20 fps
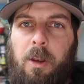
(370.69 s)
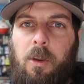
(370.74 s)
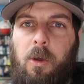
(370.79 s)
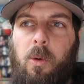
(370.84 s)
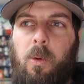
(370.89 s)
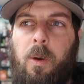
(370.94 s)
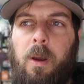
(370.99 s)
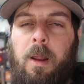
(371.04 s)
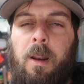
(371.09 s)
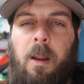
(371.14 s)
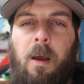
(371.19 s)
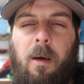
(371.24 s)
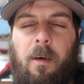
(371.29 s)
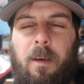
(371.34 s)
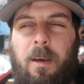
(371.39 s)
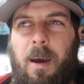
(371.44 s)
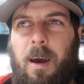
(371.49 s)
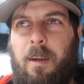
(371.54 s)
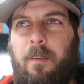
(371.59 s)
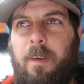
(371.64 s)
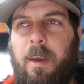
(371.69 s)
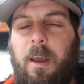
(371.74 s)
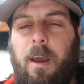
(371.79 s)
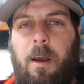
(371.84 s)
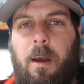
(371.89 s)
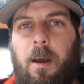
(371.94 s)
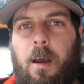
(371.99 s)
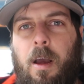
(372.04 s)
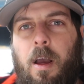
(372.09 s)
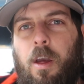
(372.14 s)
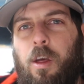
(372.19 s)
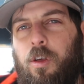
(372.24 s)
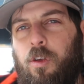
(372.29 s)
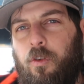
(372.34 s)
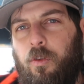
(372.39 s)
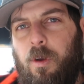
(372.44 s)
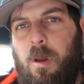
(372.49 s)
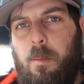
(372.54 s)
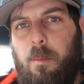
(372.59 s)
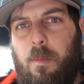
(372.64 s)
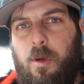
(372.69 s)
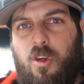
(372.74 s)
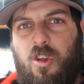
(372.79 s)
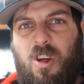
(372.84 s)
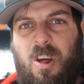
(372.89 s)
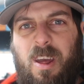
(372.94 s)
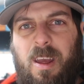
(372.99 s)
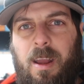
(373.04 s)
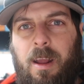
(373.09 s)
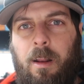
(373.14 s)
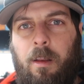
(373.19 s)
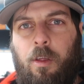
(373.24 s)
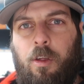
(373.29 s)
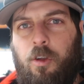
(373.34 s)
doing a kind of like a street machine,